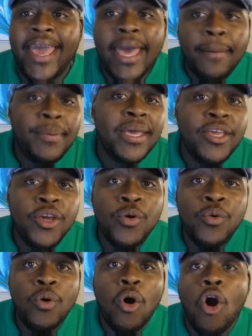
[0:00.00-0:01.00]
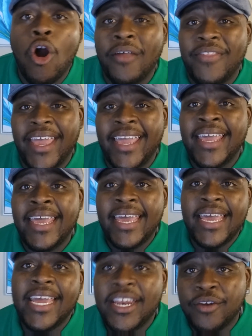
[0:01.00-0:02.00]
helping you or are they
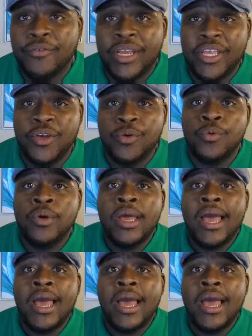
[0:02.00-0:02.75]
hindering you?